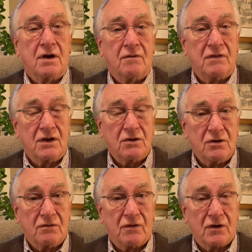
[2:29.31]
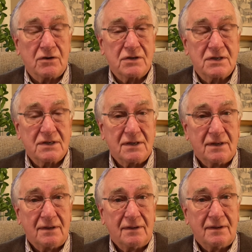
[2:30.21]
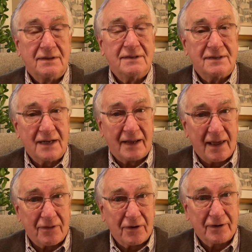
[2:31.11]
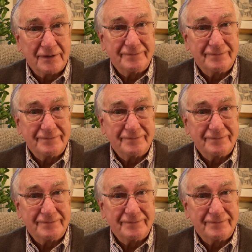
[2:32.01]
of the universe together.